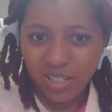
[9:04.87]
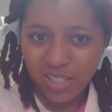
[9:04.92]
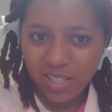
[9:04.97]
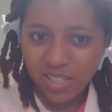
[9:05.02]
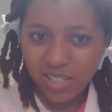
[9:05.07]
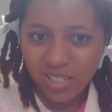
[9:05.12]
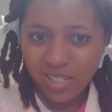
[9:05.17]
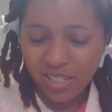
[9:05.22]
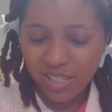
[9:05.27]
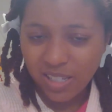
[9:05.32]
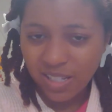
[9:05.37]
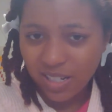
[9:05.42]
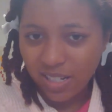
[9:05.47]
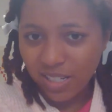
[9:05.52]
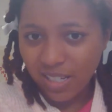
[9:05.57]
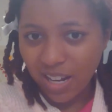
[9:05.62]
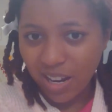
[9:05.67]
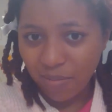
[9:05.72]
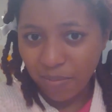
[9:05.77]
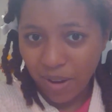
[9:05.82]
This is just
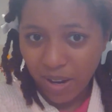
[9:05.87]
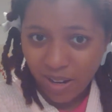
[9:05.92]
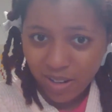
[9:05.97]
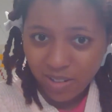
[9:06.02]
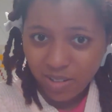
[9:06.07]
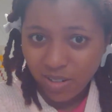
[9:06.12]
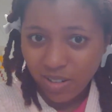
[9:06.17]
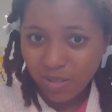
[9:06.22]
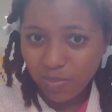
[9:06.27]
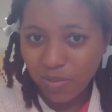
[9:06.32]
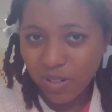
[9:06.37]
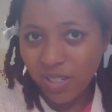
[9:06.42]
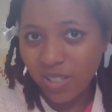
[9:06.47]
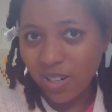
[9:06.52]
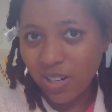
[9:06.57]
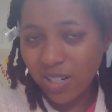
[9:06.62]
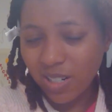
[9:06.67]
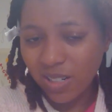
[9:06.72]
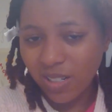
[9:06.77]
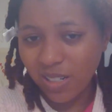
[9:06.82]
how my hair's always been. It's
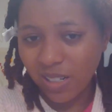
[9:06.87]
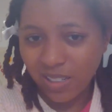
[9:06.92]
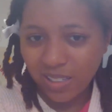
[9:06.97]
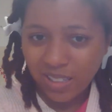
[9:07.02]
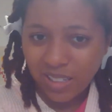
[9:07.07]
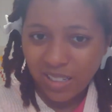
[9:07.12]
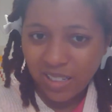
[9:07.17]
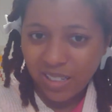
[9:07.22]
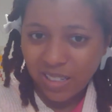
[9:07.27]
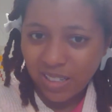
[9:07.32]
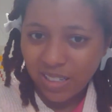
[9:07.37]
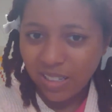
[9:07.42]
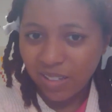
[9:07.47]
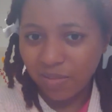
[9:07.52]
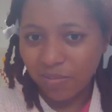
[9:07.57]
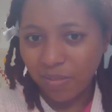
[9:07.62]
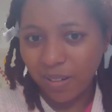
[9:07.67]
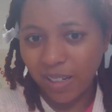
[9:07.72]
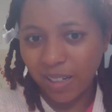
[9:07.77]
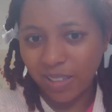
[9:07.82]
hard to tell like if
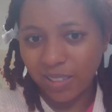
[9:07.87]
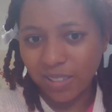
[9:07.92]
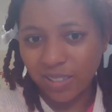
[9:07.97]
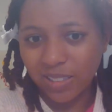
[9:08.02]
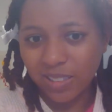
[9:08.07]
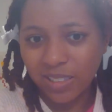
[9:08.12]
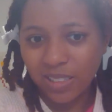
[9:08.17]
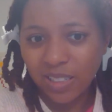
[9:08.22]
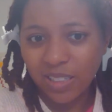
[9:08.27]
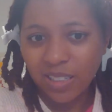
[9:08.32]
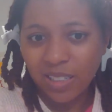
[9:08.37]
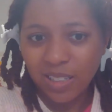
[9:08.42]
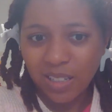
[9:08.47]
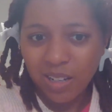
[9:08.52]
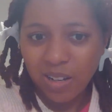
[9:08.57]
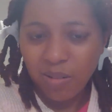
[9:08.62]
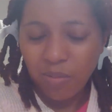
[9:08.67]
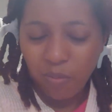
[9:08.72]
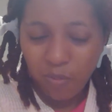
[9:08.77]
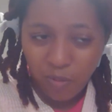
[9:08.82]
my hair is
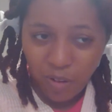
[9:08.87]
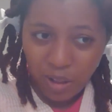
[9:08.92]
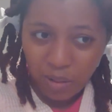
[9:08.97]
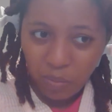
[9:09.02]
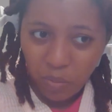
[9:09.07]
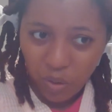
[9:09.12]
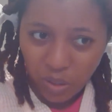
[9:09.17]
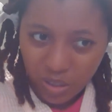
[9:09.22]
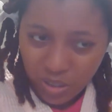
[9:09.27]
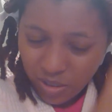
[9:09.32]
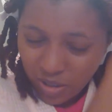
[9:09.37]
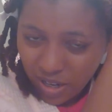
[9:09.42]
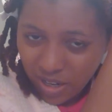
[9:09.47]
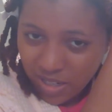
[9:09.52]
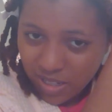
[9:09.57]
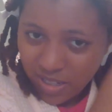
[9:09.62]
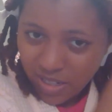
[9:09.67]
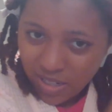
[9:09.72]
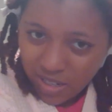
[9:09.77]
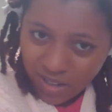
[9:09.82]
well
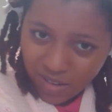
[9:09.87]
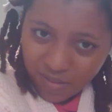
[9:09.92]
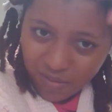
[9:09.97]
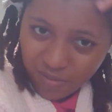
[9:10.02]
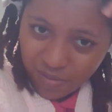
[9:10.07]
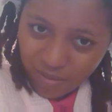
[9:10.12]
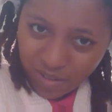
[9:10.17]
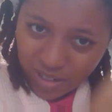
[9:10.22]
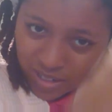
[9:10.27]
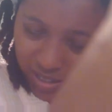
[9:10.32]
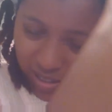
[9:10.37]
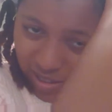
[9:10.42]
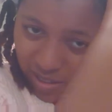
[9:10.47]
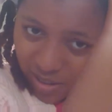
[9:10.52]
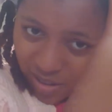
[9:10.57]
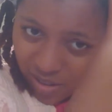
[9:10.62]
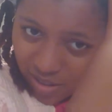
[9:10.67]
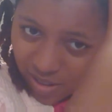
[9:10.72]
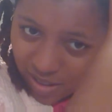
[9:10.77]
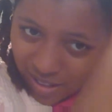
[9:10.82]
moisturized enough when it's
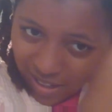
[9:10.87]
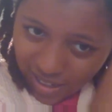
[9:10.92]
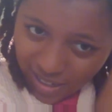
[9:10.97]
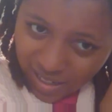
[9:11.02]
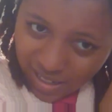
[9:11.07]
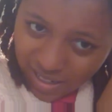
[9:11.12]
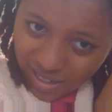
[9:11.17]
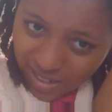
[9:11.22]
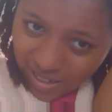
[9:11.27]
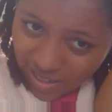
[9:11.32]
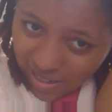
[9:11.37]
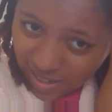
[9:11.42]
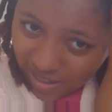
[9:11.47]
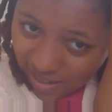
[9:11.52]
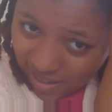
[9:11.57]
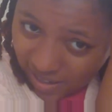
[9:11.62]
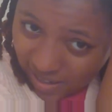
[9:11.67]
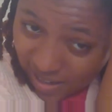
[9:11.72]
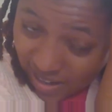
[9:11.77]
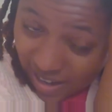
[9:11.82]
like
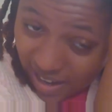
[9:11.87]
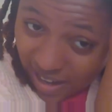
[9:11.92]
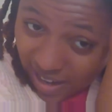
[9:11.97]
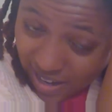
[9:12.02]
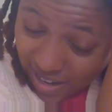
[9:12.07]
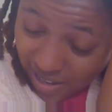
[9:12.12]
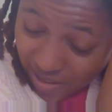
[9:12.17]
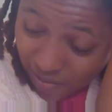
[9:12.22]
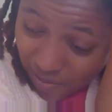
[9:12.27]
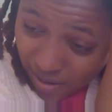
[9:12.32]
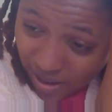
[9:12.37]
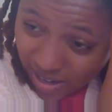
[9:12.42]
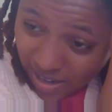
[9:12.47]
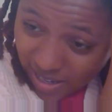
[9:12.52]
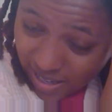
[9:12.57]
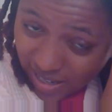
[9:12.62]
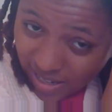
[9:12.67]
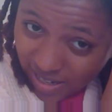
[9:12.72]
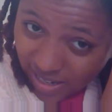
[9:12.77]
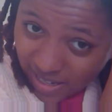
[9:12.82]
as wet
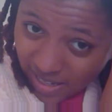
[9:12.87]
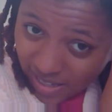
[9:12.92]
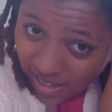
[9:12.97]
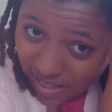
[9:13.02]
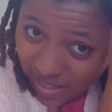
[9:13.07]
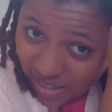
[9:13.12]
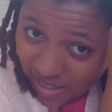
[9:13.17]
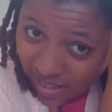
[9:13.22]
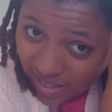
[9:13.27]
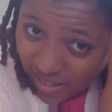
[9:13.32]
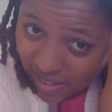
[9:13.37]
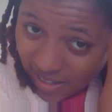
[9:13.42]
as it is.